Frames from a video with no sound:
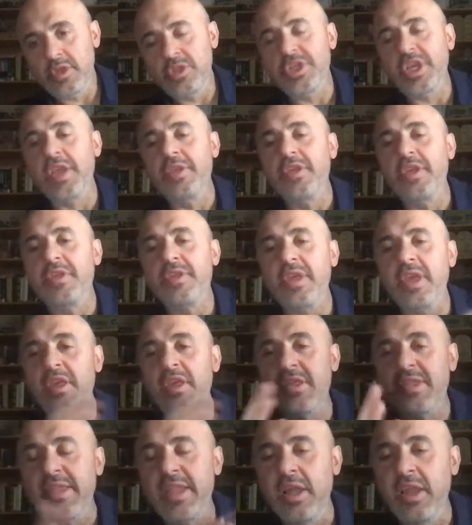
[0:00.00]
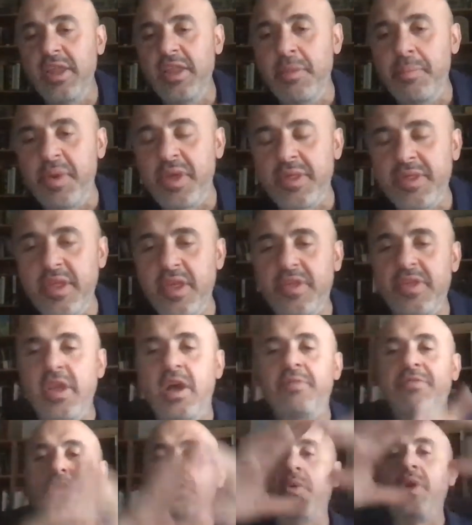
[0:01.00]
Jesus is still in the business
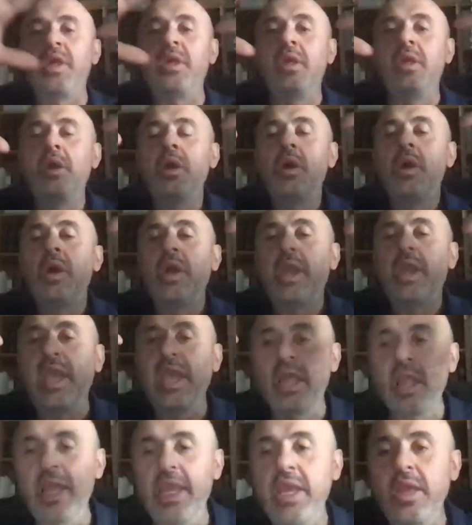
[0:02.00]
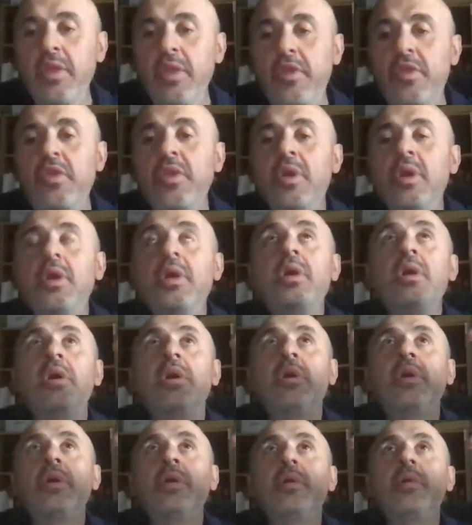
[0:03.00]
of doing healings,
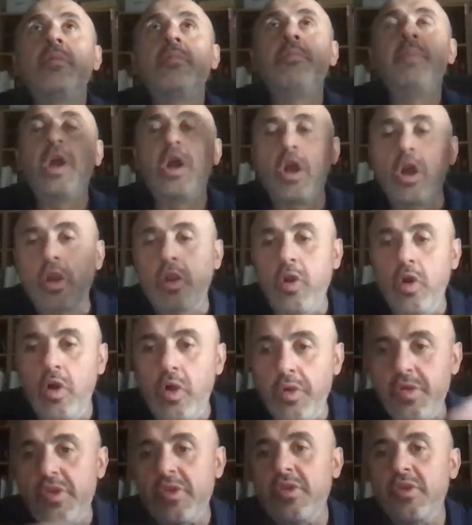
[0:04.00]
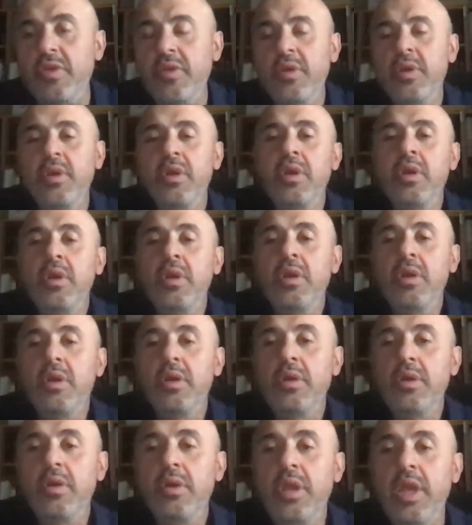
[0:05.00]
miracles,
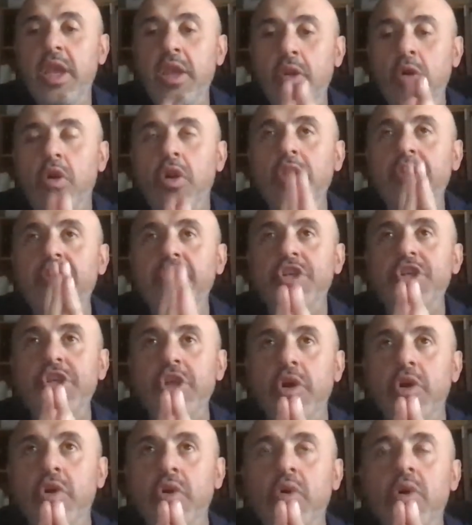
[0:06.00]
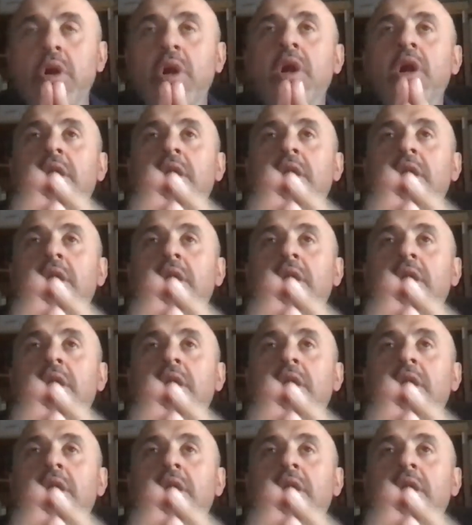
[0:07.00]
in order to show